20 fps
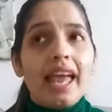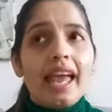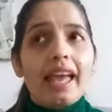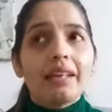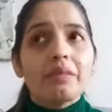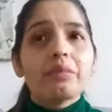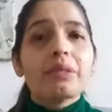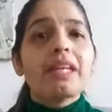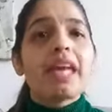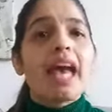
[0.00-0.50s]

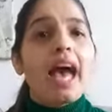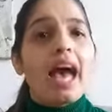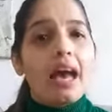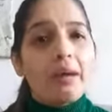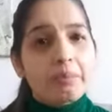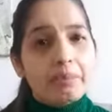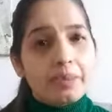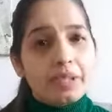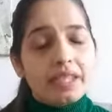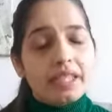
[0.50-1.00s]
and be
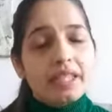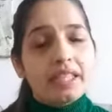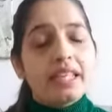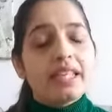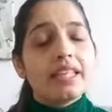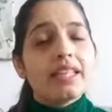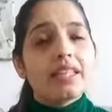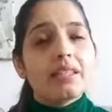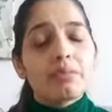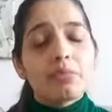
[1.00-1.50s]
happy
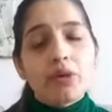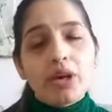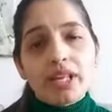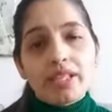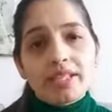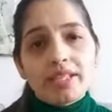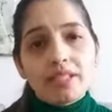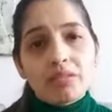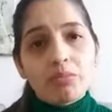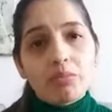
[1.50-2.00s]
in the
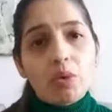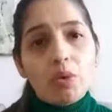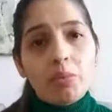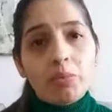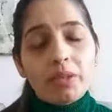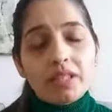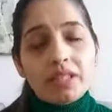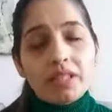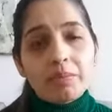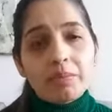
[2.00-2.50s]
present
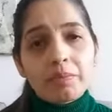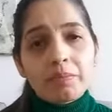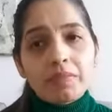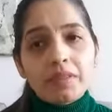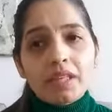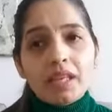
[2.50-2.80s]
moment.